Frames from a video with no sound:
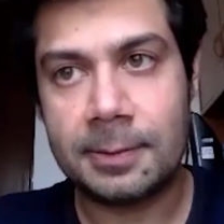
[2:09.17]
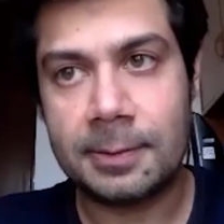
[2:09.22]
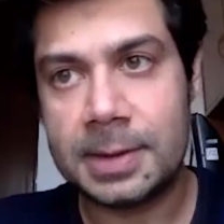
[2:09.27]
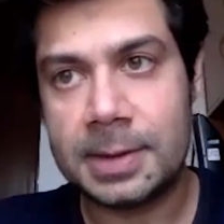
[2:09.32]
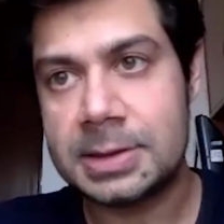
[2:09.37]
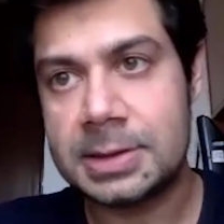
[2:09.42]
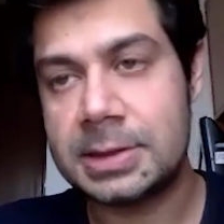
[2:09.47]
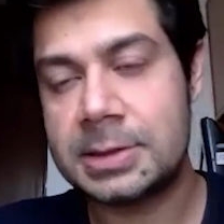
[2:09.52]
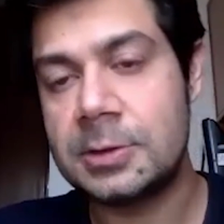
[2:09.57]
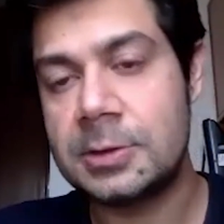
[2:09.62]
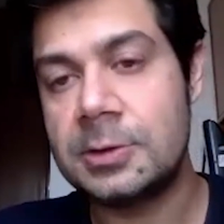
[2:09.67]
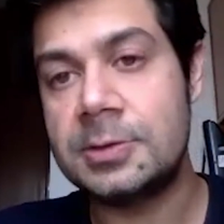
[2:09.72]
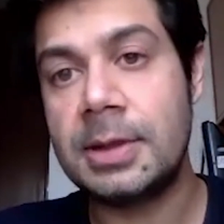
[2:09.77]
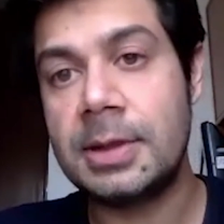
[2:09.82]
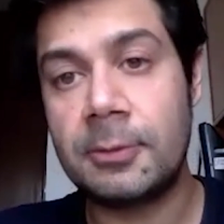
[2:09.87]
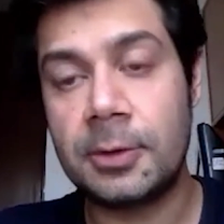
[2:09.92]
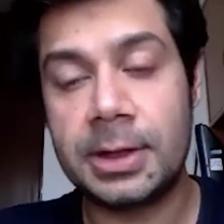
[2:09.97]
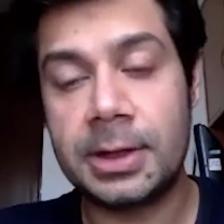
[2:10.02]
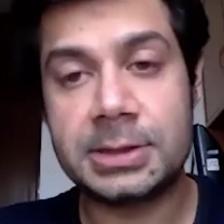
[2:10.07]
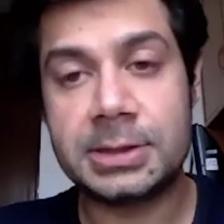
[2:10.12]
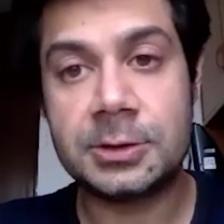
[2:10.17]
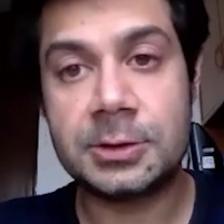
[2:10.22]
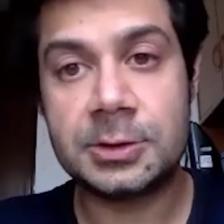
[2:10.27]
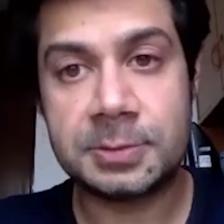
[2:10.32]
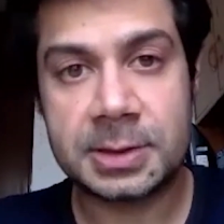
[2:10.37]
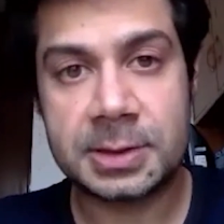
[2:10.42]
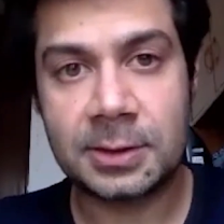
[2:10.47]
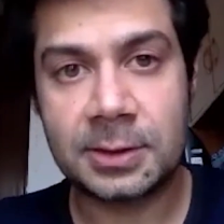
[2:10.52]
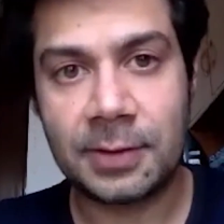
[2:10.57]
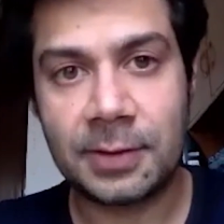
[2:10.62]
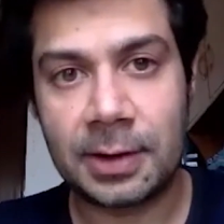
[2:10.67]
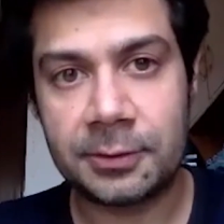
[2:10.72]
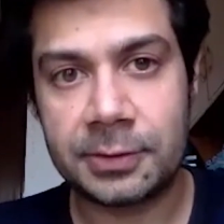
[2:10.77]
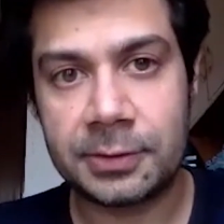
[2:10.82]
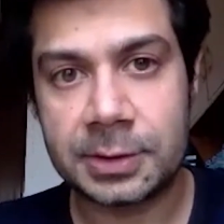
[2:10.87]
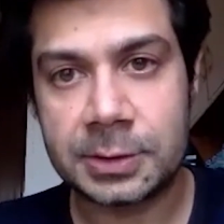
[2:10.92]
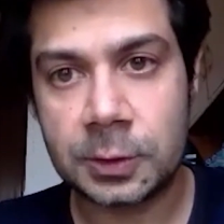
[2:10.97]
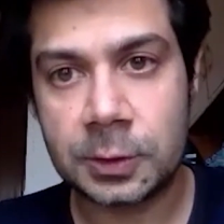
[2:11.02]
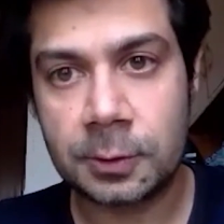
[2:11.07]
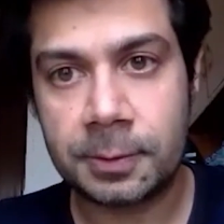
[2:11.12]
please excuse me, I'm going to excuse myself out of
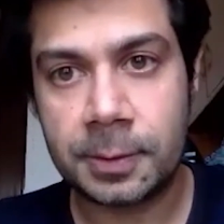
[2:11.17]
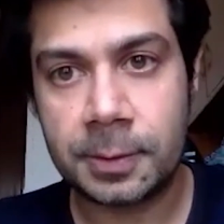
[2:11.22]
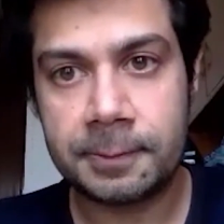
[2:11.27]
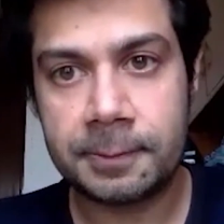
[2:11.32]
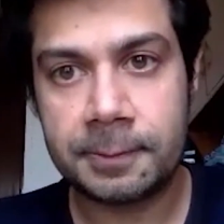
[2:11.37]
this group.